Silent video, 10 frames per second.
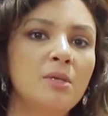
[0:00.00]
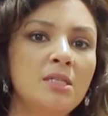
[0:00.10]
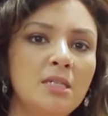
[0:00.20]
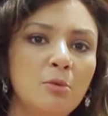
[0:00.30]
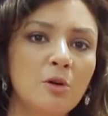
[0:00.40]

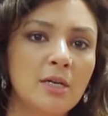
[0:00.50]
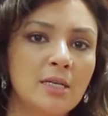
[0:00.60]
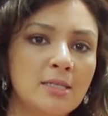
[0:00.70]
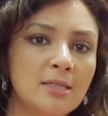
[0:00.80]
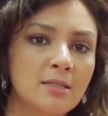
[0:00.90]
Beastie
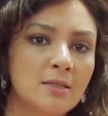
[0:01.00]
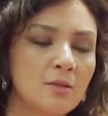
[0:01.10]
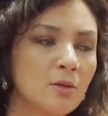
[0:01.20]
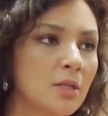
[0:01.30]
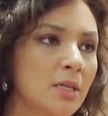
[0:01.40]
Boys,
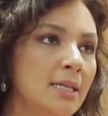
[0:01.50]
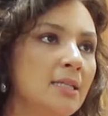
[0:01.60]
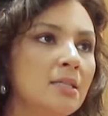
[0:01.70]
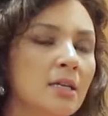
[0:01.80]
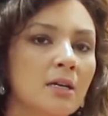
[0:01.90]
their
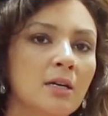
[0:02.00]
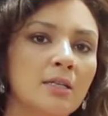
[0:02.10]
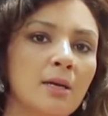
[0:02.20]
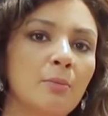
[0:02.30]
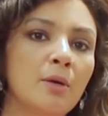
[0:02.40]
lead
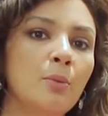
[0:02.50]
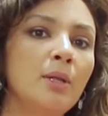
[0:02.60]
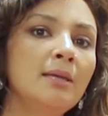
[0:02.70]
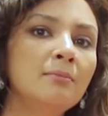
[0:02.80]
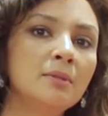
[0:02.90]
singer, tapper
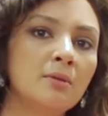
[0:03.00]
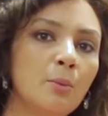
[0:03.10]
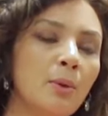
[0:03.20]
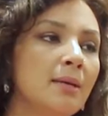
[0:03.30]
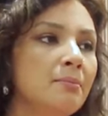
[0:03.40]

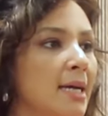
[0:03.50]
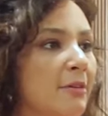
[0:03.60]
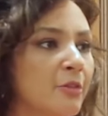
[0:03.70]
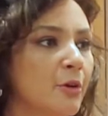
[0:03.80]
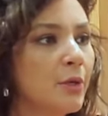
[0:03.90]
Willem
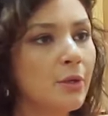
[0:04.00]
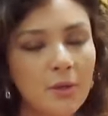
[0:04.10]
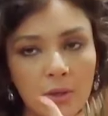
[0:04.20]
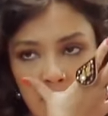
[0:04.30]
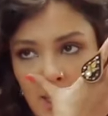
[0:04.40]
Dafoe, you
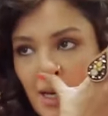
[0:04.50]
know,